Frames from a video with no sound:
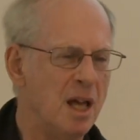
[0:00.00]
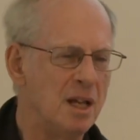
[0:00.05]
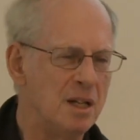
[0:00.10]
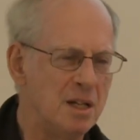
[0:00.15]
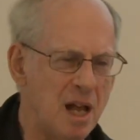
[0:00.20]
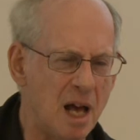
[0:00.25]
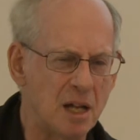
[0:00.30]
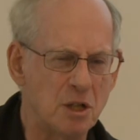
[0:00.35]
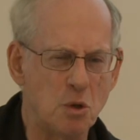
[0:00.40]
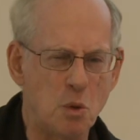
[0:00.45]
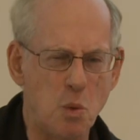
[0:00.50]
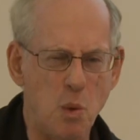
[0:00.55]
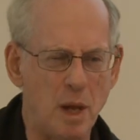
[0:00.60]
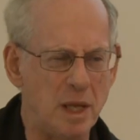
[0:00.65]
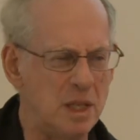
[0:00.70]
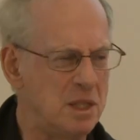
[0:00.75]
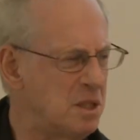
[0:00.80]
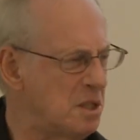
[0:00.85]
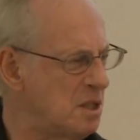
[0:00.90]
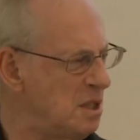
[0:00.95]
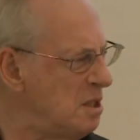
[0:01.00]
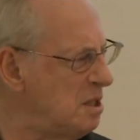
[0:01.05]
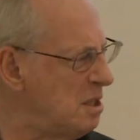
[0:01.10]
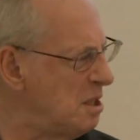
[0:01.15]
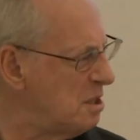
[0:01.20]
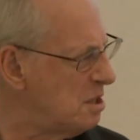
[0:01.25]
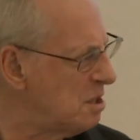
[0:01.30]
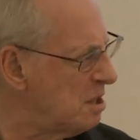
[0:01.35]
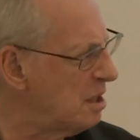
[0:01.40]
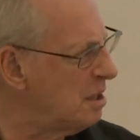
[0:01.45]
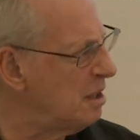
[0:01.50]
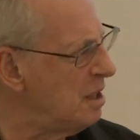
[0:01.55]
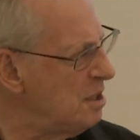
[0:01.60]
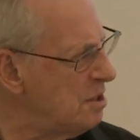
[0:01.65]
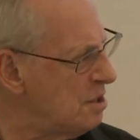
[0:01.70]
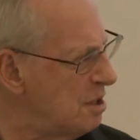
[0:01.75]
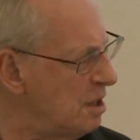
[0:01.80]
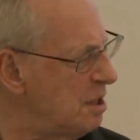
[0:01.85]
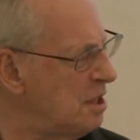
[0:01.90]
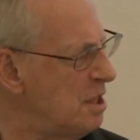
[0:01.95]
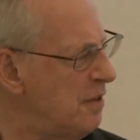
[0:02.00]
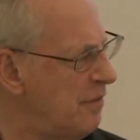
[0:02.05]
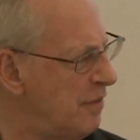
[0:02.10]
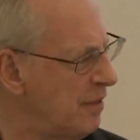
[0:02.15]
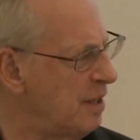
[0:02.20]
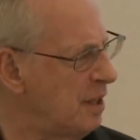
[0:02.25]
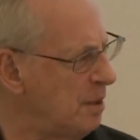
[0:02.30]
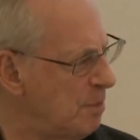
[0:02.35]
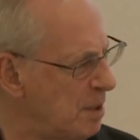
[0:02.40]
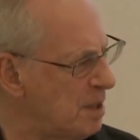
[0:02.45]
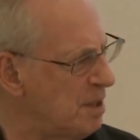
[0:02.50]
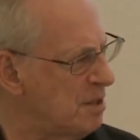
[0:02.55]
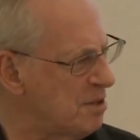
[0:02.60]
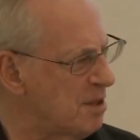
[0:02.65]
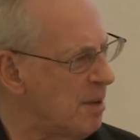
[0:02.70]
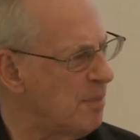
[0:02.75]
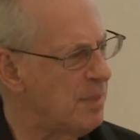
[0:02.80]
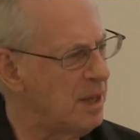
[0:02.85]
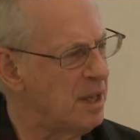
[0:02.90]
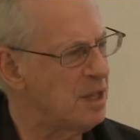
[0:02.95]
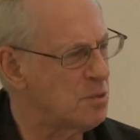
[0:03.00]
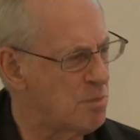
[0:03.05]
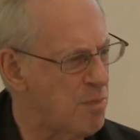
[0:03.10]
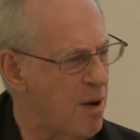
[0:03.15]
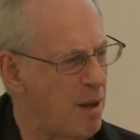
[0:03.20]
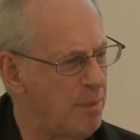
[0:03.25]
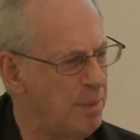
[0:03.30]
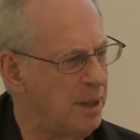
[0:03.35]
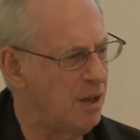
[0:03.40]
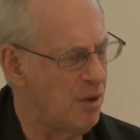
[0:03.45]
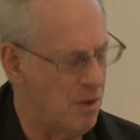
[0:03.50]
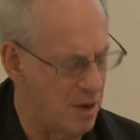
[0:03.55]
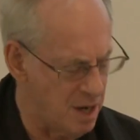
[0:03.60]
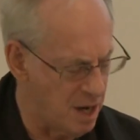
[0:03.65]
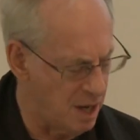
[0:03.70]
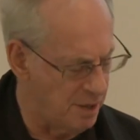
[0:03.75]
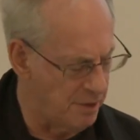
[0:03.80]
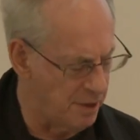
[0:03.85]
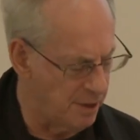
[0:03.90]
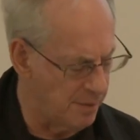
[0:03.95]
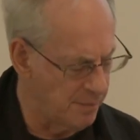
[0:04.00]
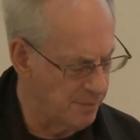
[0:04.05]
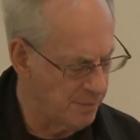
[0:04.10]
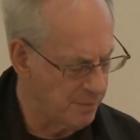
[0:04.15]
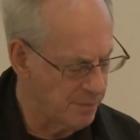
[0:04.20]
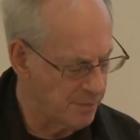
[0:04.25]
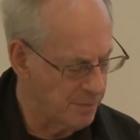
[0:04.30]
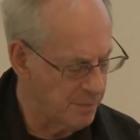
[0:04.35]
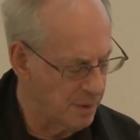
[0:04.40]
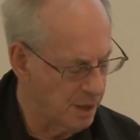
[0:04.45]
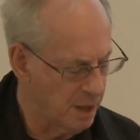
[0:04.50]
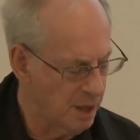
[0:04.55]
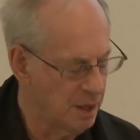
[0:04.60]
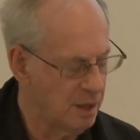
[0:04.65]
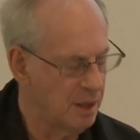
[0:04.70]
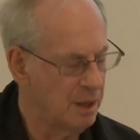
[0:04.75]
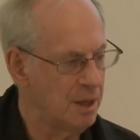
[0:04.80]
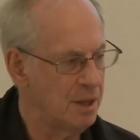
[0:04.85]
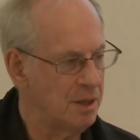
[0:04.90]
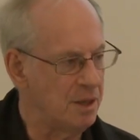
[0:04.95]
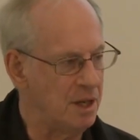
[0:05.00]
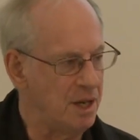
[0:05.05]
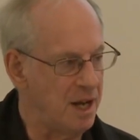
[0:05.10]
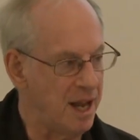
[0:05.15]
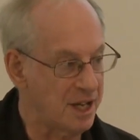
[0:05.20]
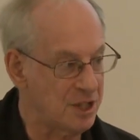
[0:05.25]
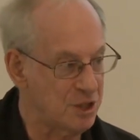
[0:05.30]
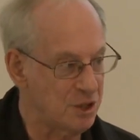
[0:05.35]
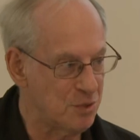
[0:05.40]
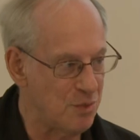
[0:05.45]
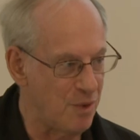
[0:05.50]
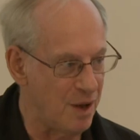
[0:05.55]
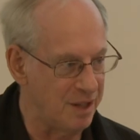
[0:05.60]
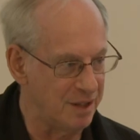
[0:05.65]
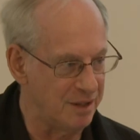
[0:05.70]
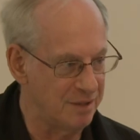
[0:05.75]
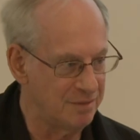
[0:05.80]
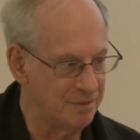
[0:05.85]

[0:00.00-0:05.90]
not quite statistically significant, but something is probably going on there. The next one,